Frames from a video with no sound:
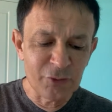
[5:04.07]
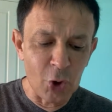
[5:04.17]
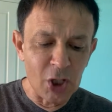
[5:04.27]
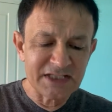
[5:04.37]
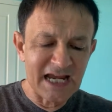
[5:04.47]

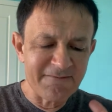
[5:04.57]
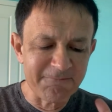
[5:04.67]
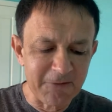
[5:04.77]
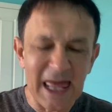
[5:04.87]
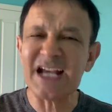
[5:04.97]
God came
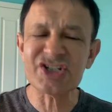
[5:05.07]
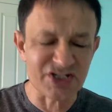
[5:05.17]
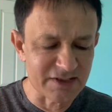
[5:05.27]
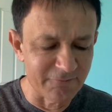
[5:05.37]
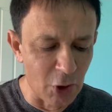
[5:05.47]

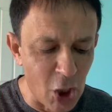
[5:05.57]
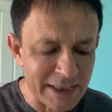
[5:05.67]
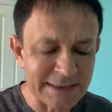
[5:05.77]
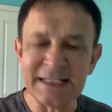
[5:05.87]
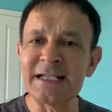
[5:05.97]
flashes of
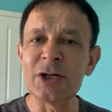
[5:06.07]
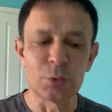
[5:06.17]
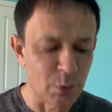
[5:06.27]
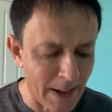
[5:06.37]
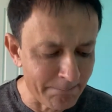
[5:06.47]
lightning,
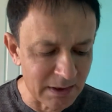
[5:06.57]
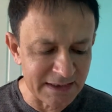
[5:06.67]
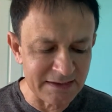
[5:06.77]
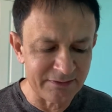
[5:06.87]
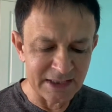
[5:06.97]

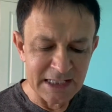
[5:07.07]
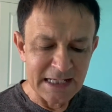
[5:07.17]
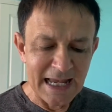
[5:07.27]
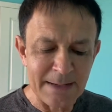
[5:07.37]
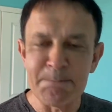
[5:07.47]
rumblings,
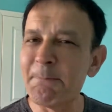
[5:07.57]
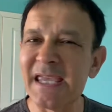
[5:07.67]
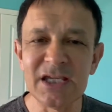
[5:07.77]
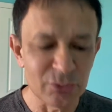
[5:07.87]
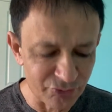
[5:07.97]
and
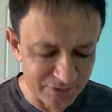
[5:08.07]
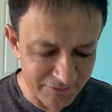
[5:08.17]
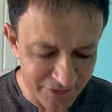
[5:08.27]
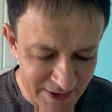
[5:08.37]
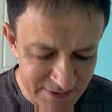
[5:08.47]
peals of
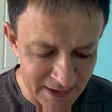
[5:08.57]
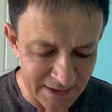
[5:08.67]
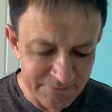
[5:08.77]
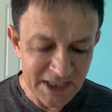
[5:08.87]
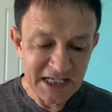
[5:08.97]

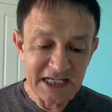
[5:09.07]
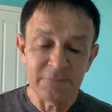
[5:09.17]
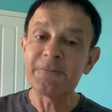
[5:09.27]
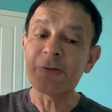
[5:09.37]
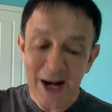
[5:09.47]
thunder. In
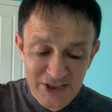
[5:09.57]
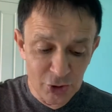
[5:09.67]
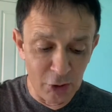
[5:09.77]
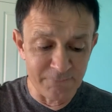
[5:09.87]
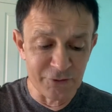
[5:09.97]
front
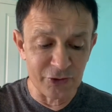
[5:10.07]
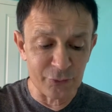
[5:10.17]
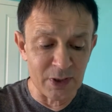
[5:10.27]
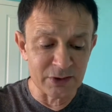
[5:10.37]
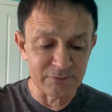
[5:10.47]
of the
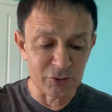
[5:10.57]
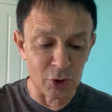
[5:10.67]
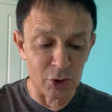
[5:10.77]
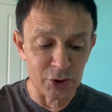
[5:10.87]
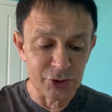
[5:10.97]
throne of
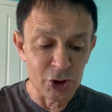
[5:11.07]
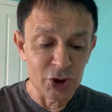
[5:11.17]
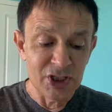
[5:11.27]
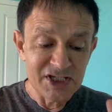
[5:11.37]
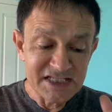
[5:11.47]
God,
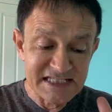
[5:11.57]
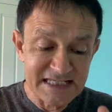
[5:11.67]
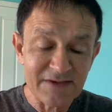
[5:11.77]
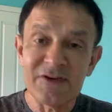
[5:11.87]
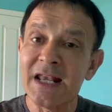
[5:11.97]

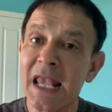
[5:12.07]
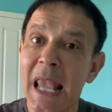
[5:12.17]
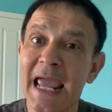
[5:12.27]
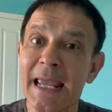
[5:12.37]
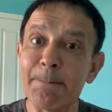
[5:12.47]
seven
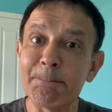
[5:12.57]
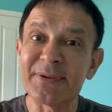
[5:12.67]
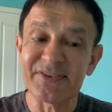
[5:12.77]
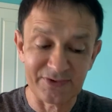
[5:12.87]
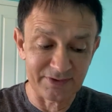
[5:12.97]

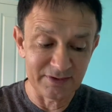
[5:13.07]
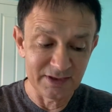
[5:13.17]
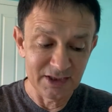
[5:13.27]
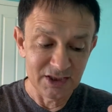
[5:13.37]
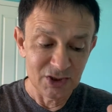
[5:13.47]
lamps
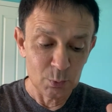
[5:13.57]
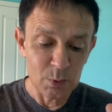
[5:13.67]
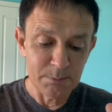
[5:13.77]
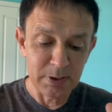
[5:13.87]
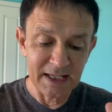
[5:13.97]

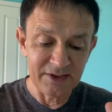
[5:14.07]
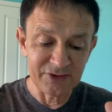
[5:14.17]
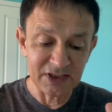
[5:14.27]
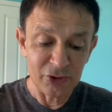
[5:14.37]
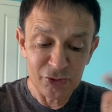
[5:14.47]
were
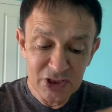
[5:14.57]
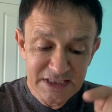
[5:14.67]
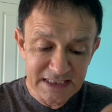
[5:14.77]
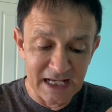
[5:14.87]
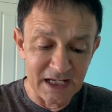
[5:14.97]
blazing.
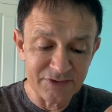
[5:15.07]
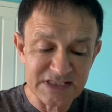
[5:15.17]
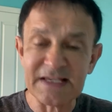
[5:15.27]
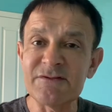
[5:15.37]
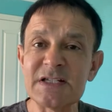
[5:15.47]
These are the
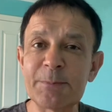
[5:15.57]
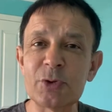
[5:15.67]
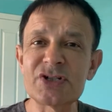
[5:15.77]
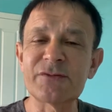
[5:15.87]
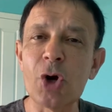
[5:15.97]
seven
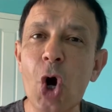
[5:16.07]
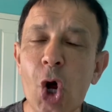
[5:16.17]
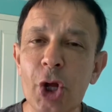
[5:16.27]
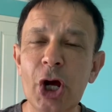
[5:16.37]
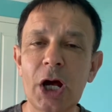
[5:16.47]
spirits of God.